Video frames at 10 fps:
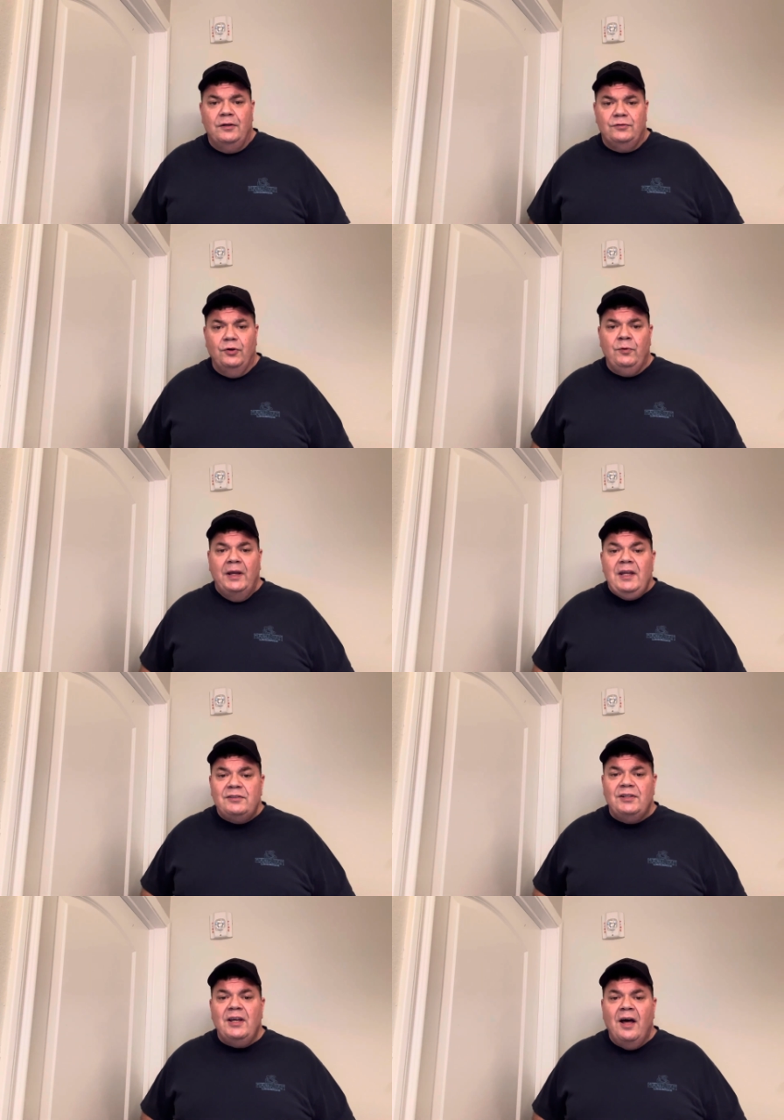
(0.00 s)
to
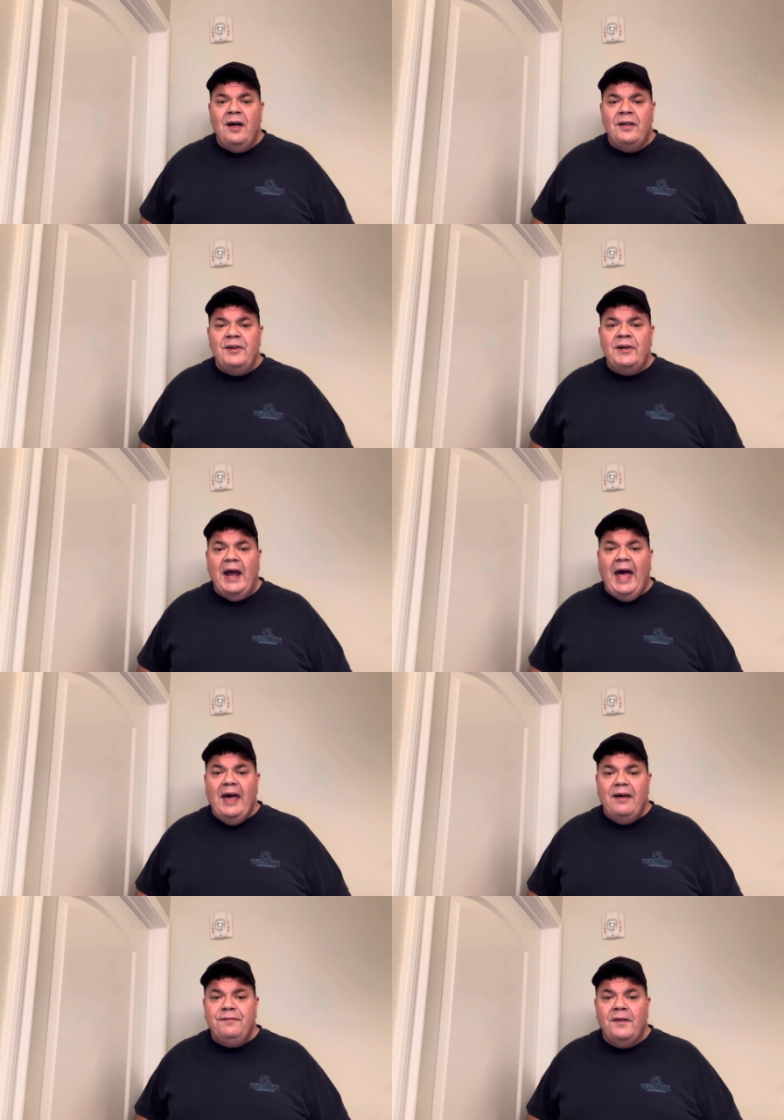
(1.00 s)
reach the other
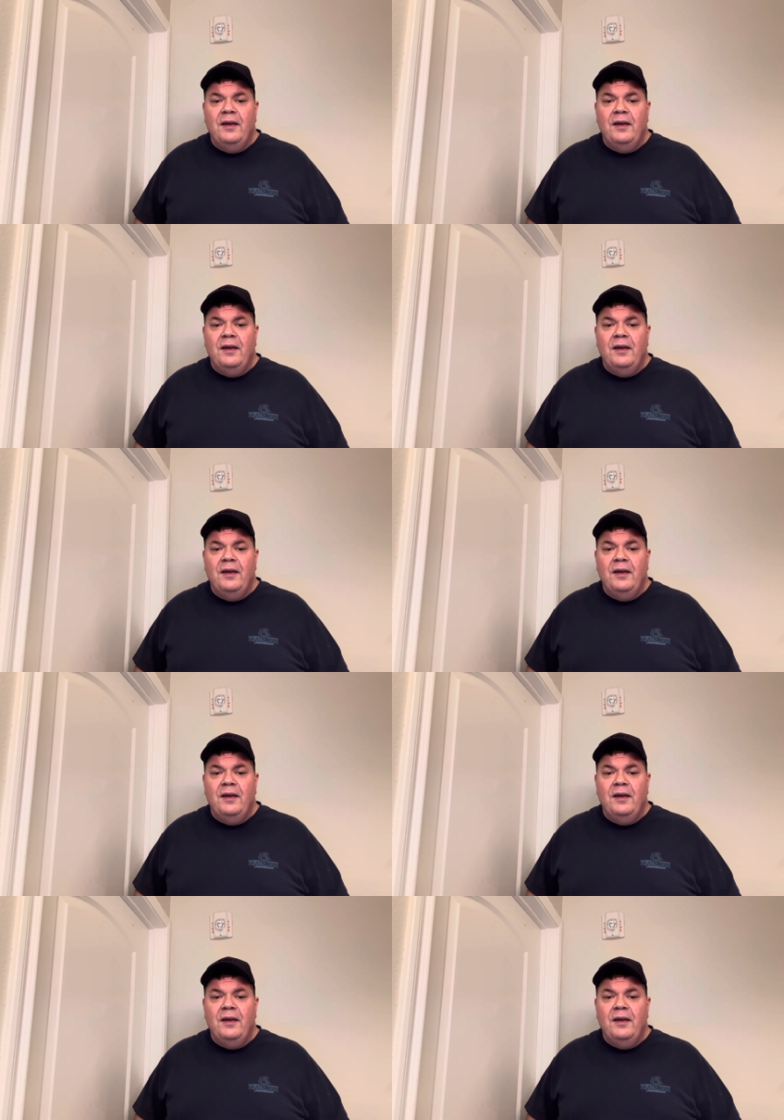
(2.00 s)
half,